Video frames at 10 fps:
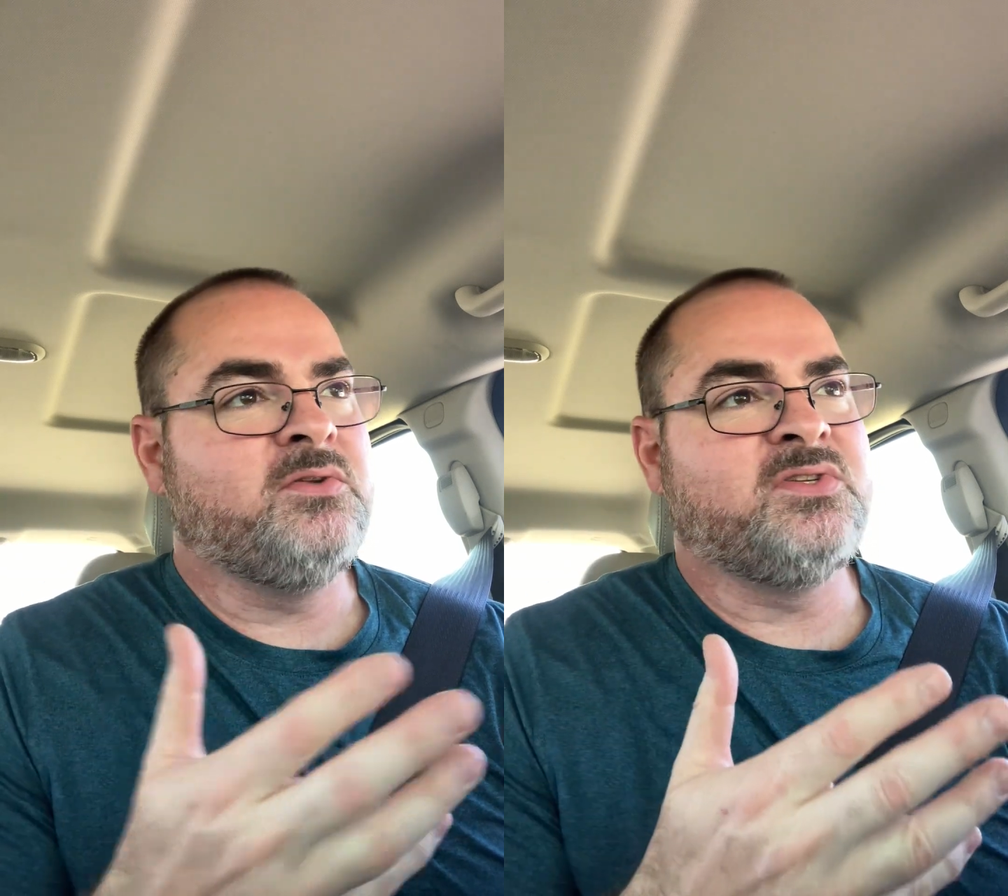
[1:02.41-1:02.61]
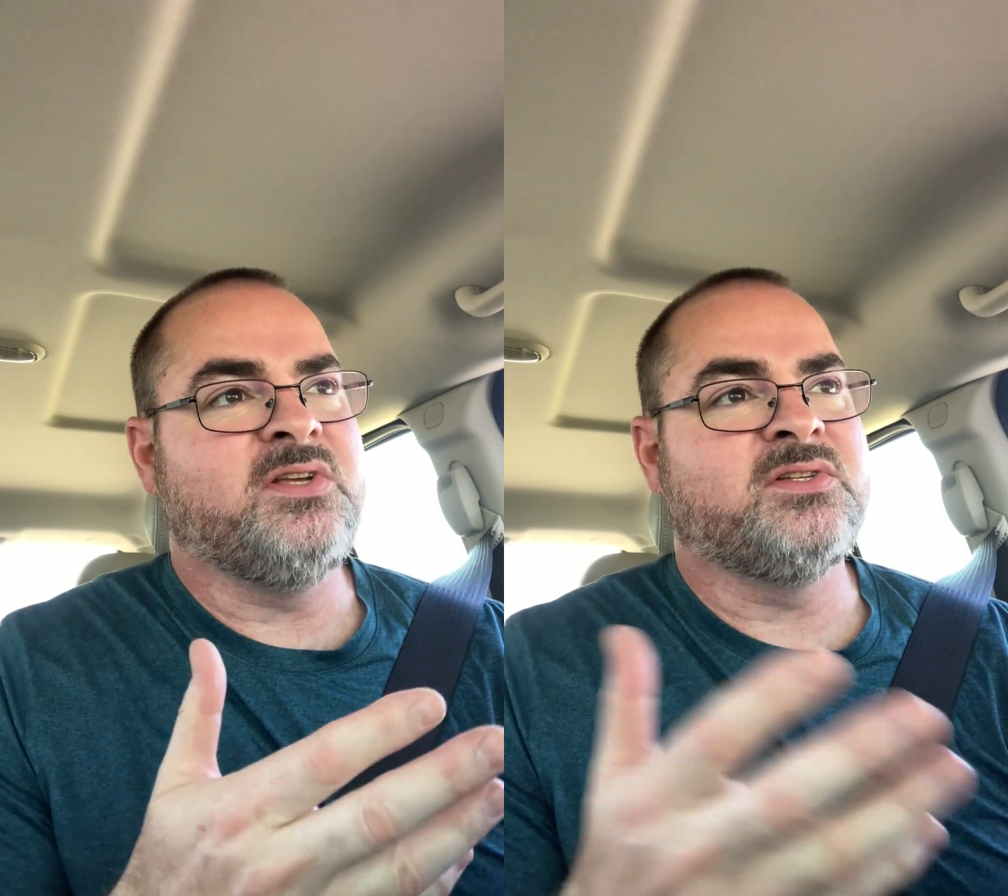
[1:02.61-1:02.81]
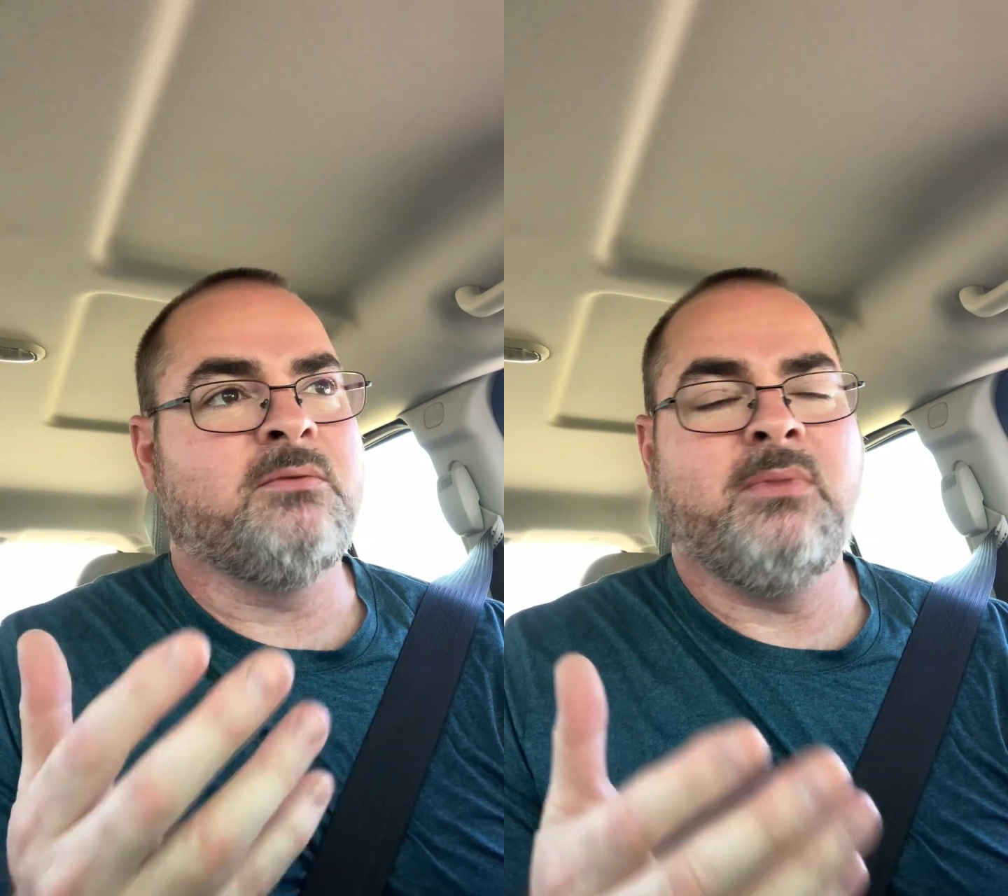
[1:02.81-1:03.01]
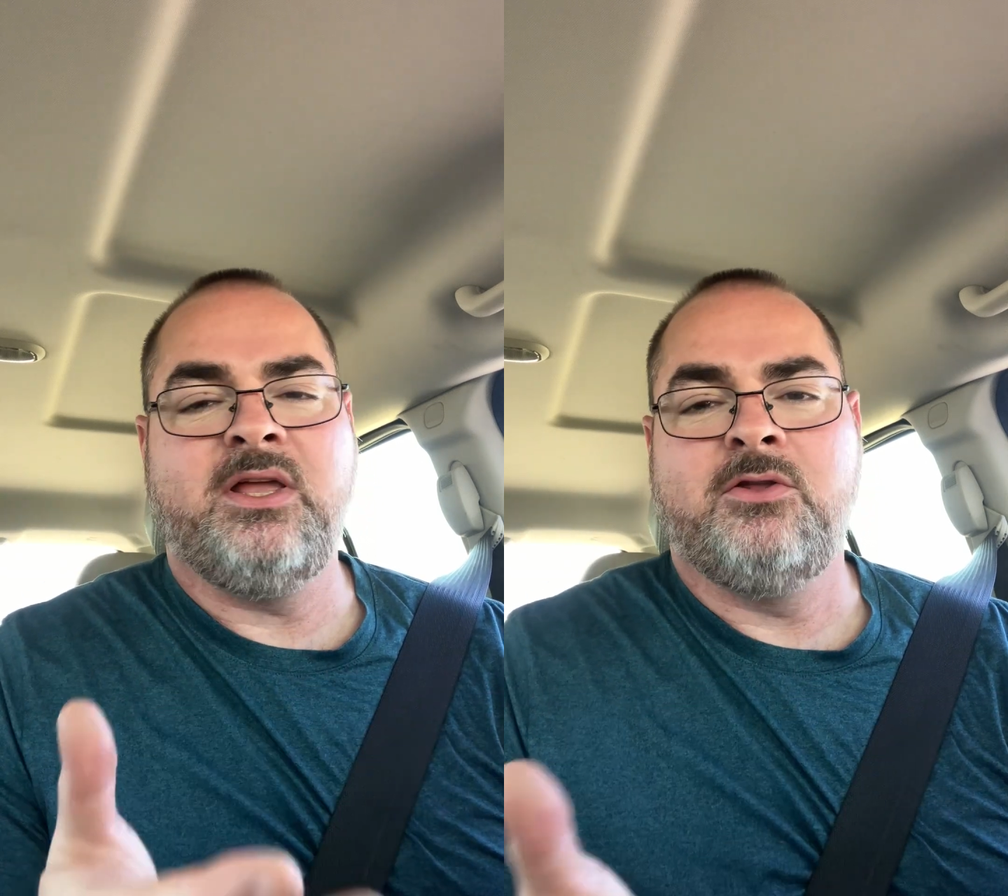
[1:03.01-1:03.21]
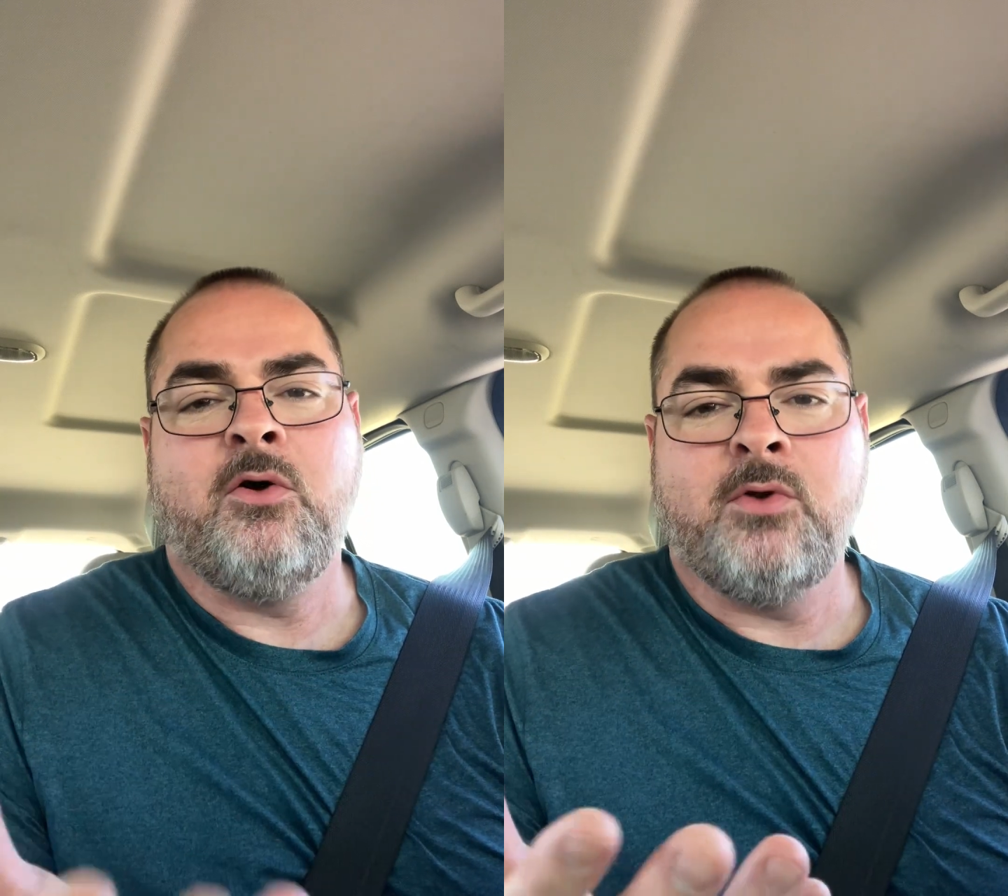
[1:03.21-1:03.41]
see
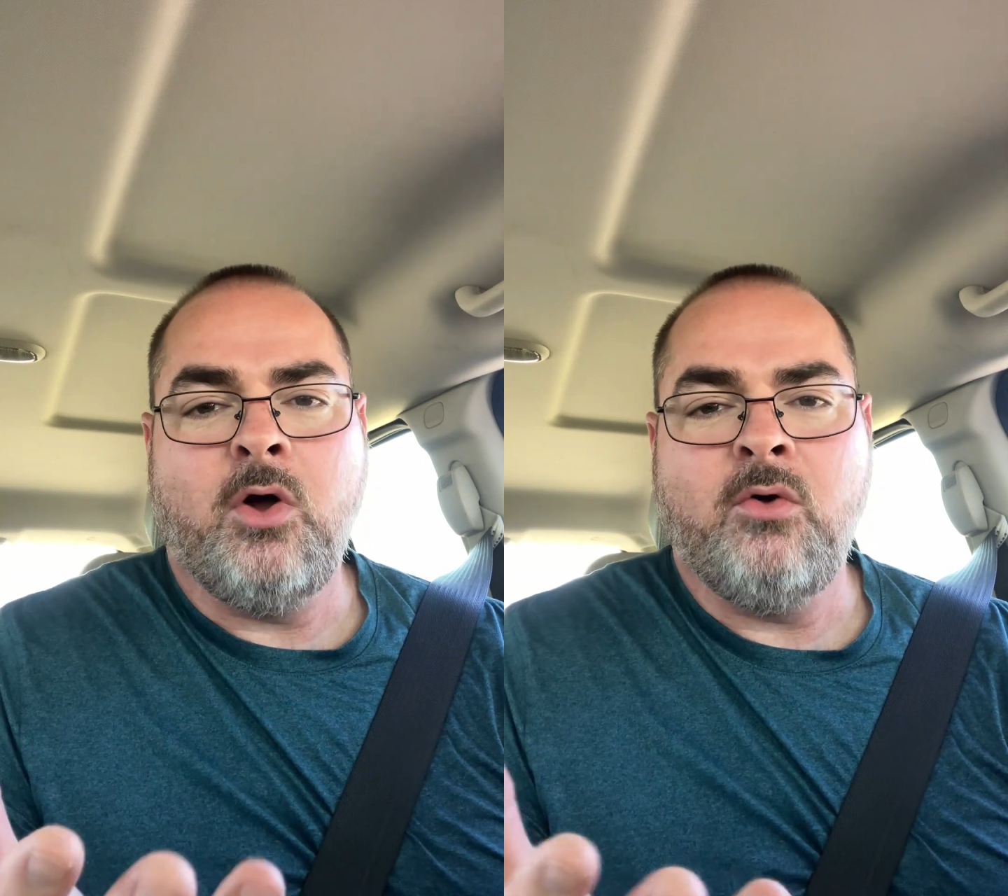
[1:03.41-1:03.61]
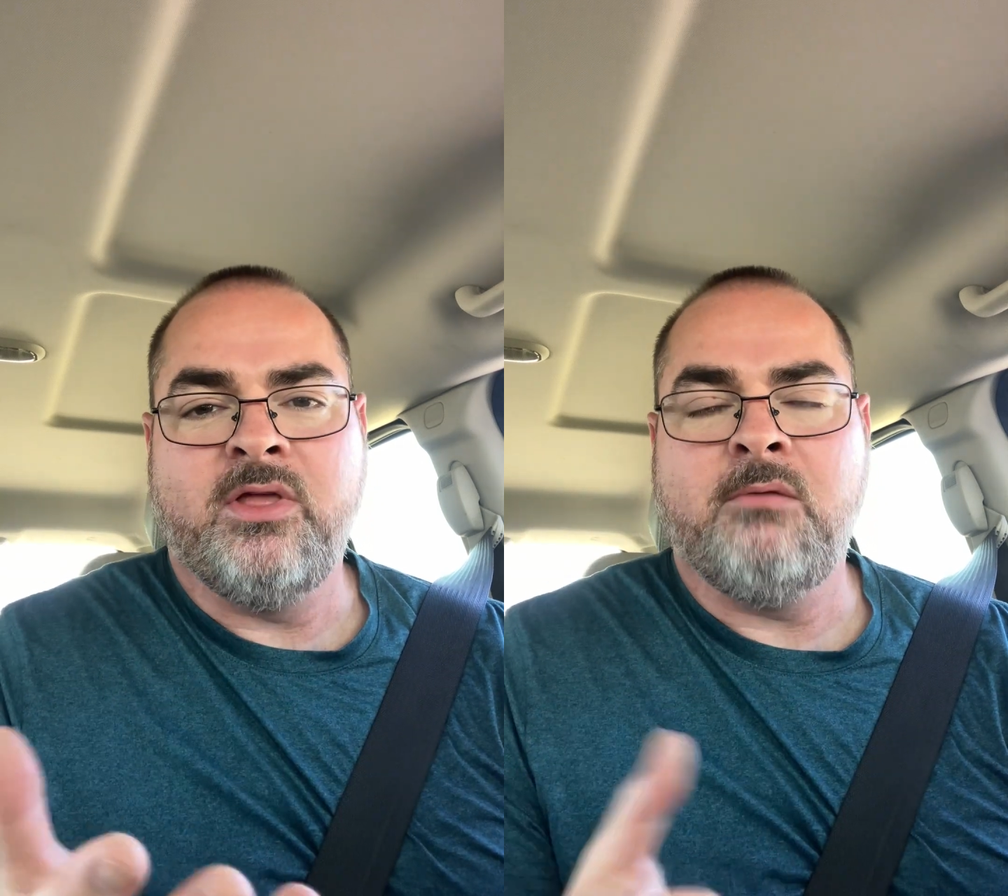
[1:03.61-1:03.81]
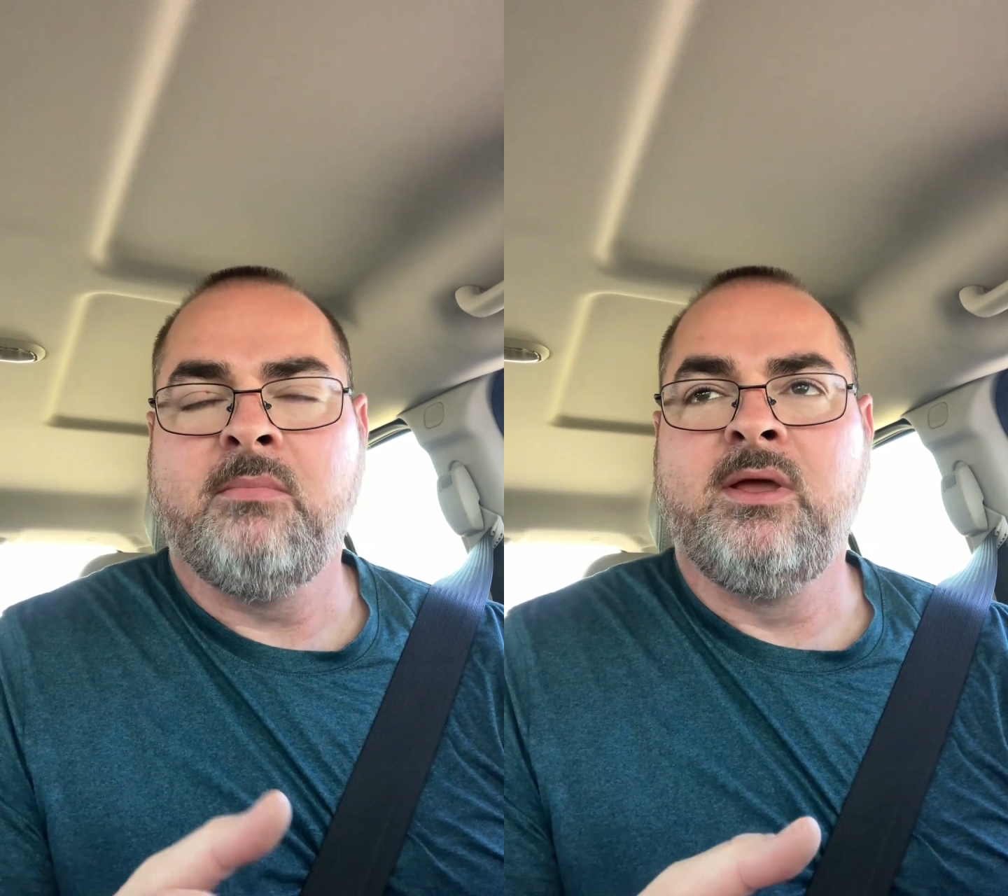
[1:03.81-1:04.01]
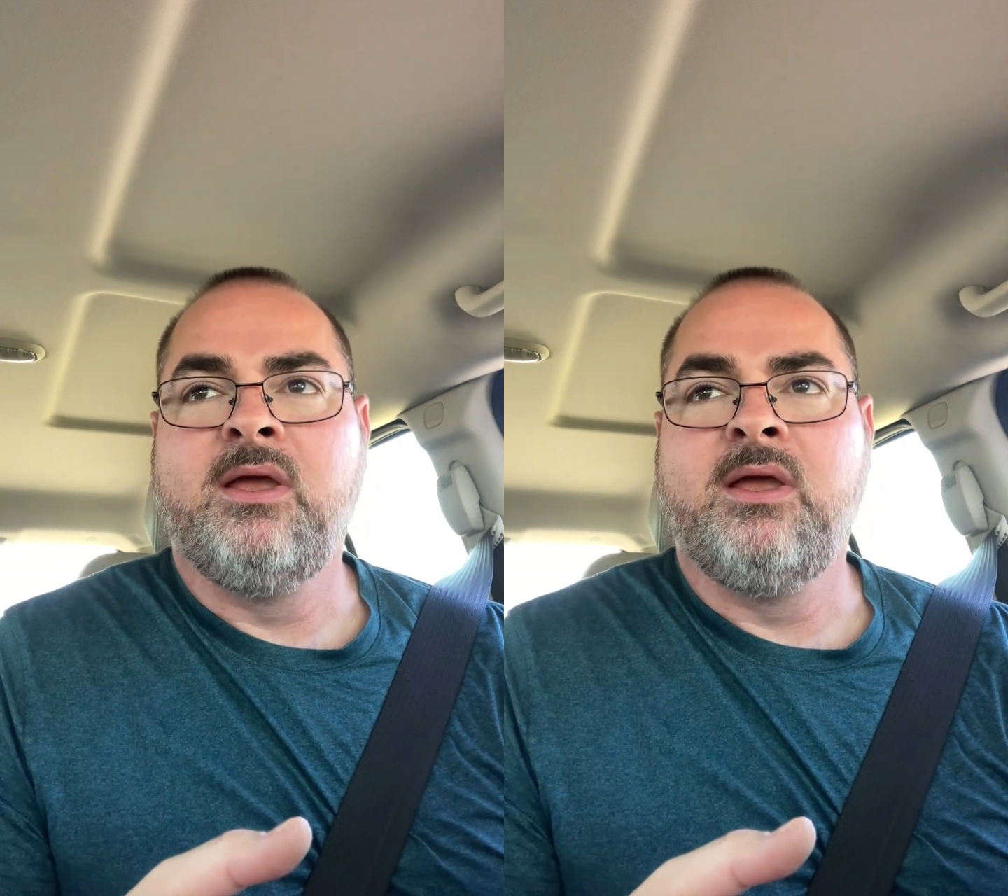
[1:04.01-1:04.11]
somebody, you don't know them,